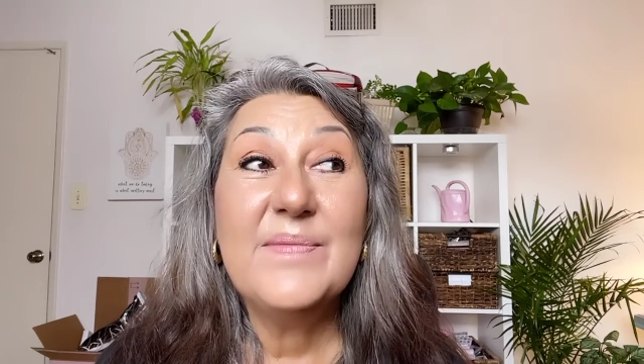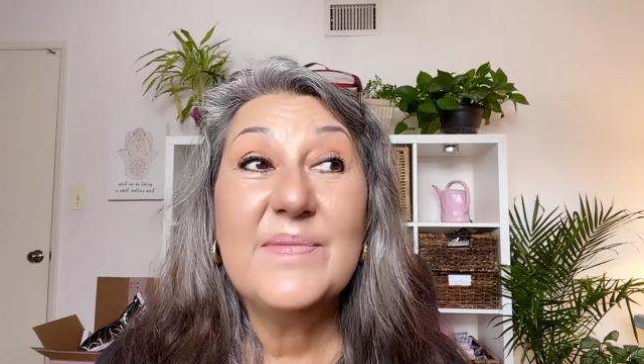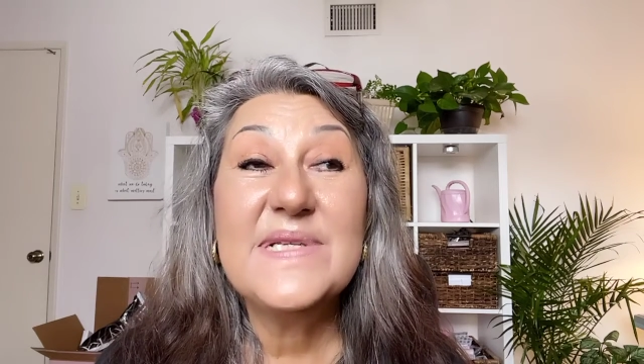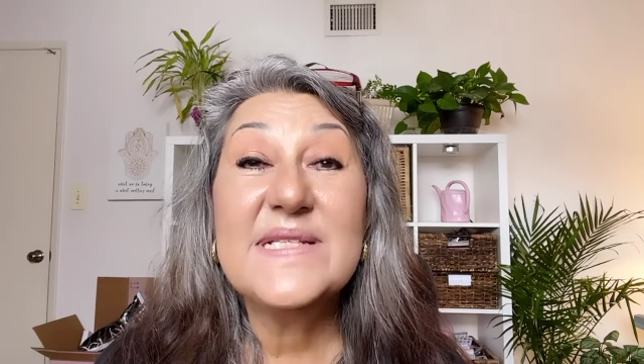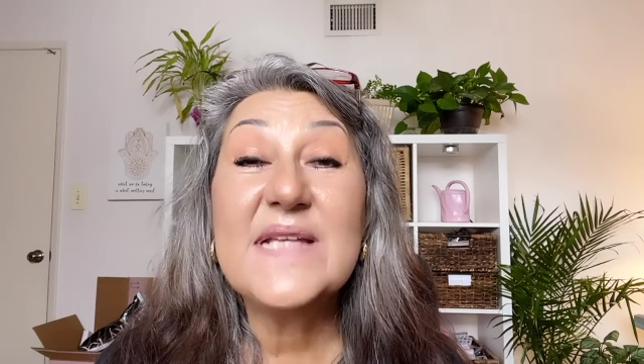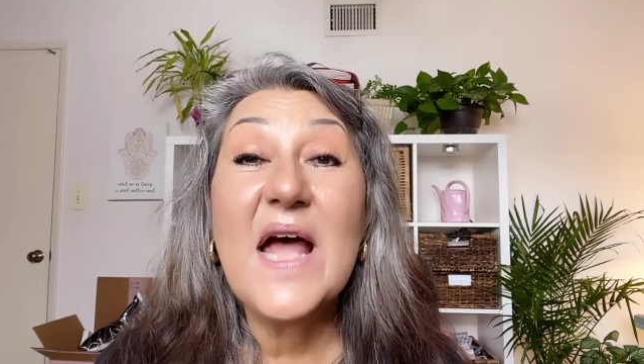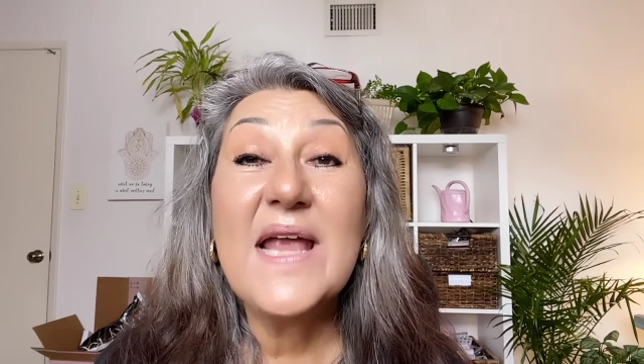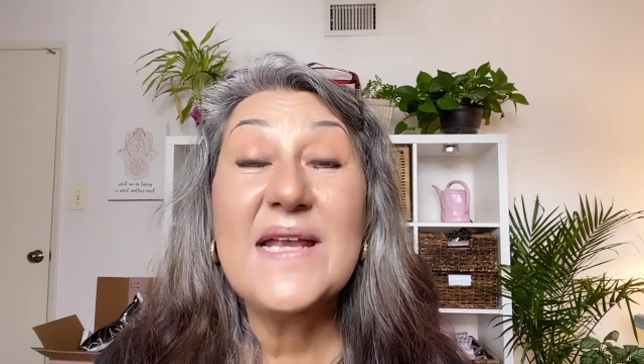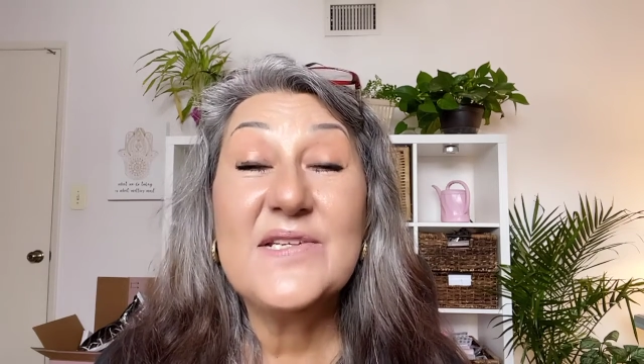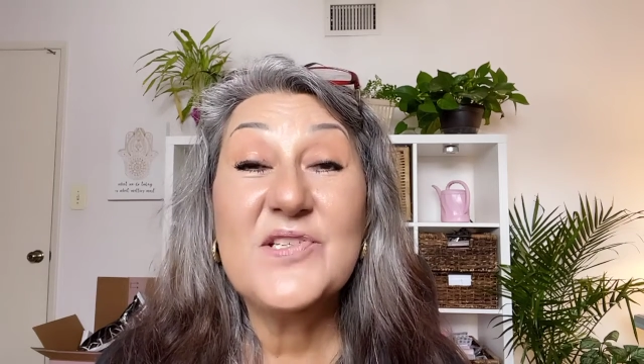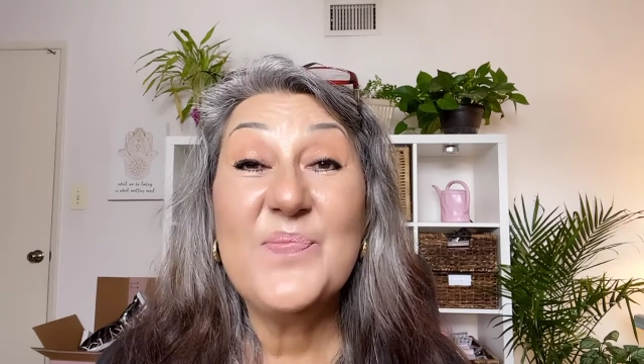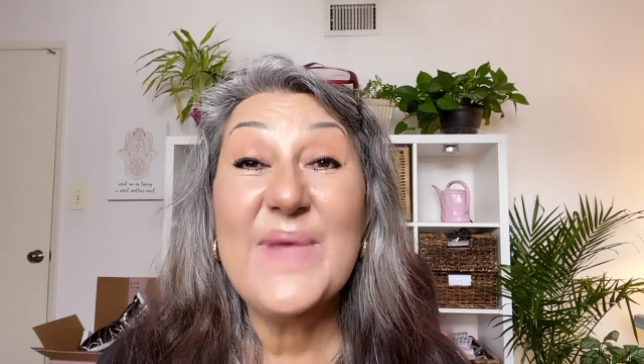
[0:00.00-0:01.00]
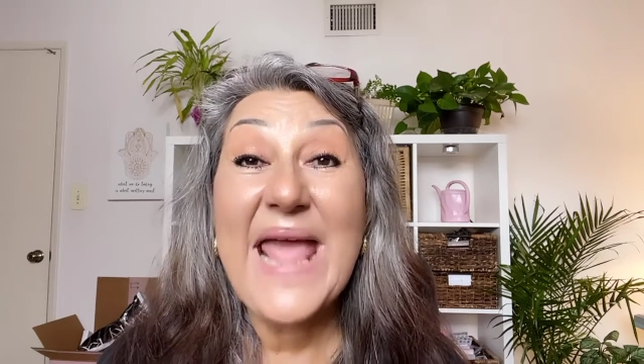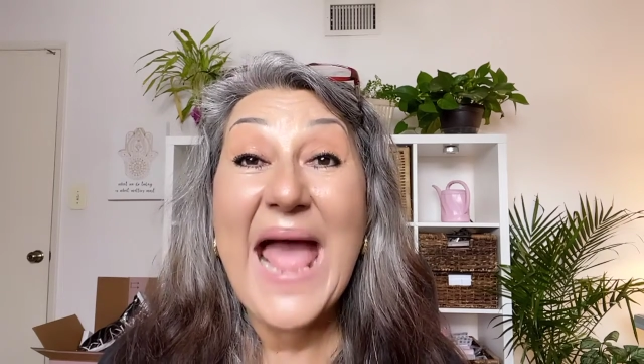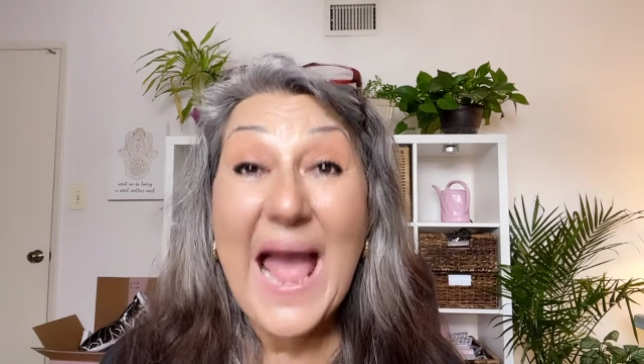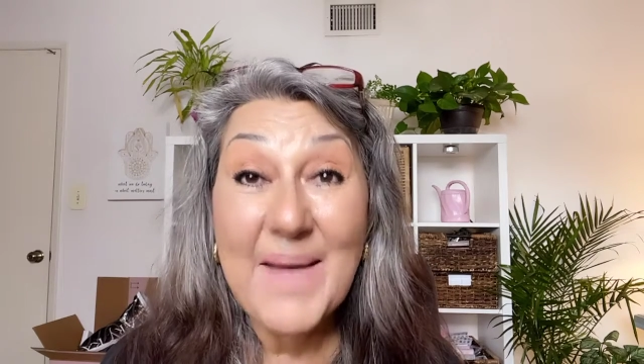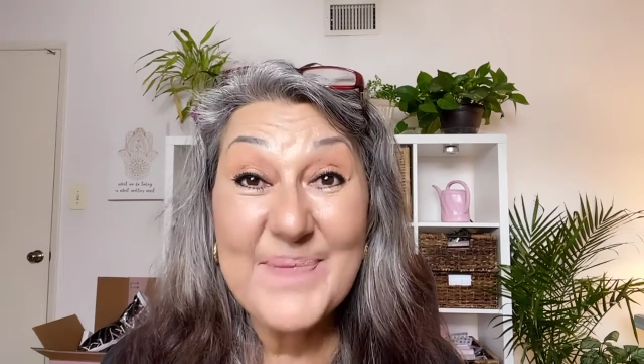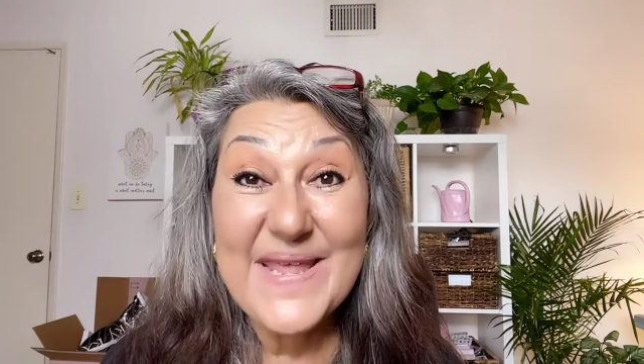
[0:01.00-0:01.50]
designed to be
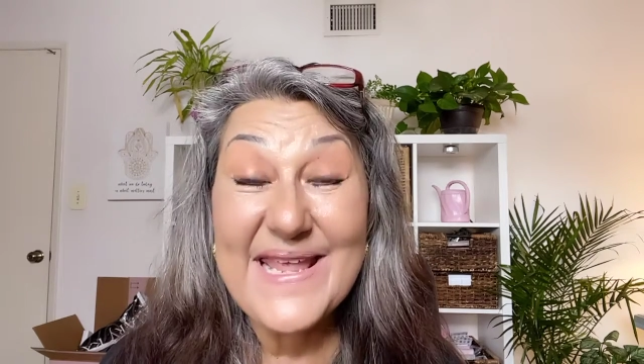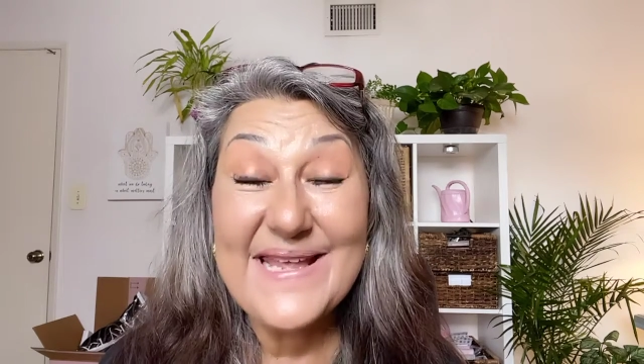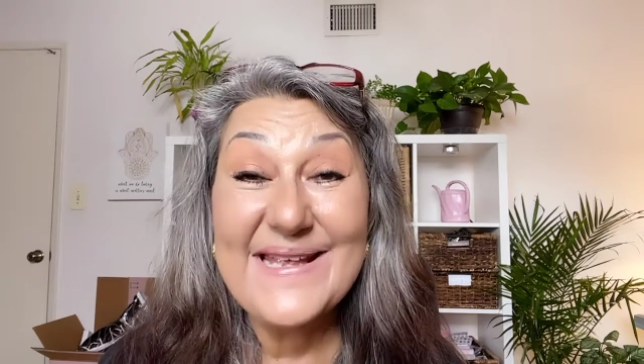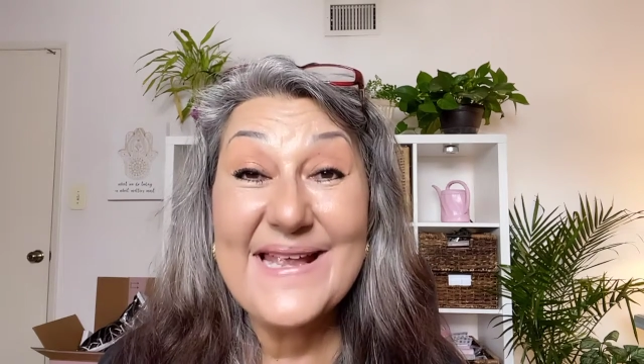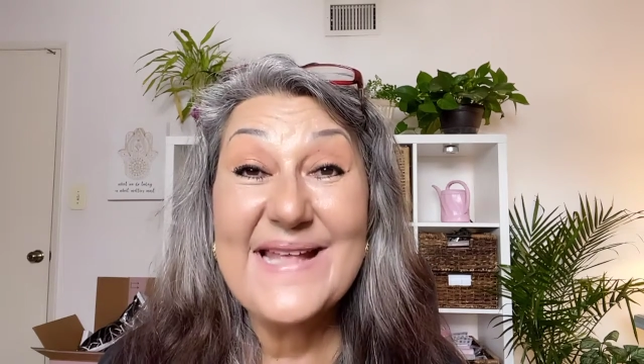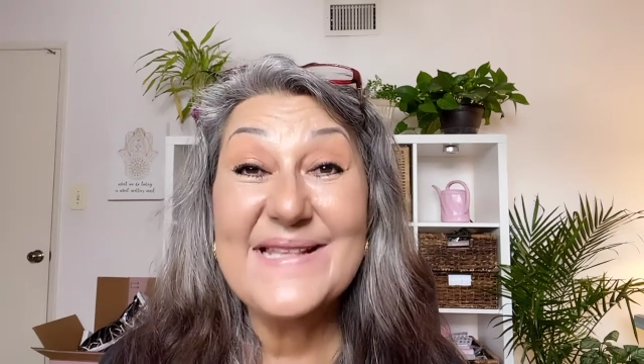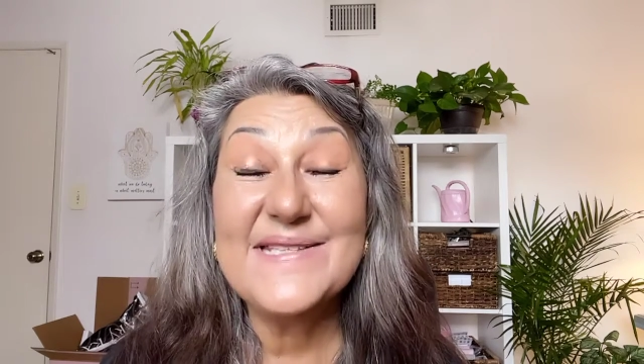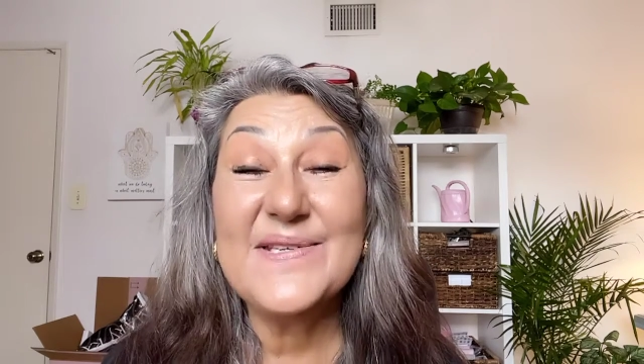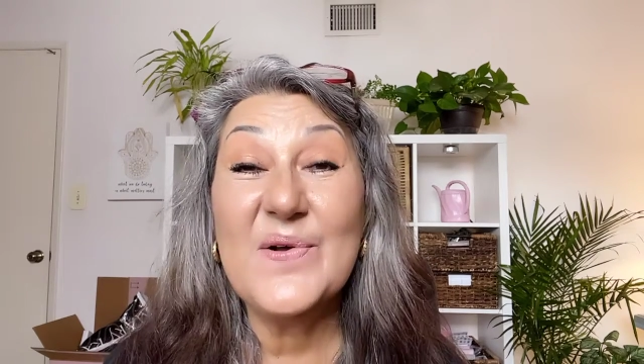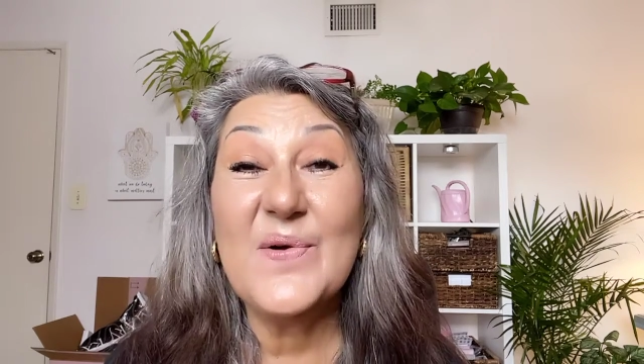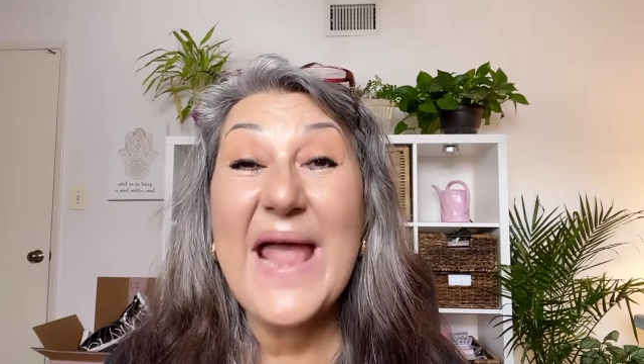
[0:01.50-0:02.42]
happy. And so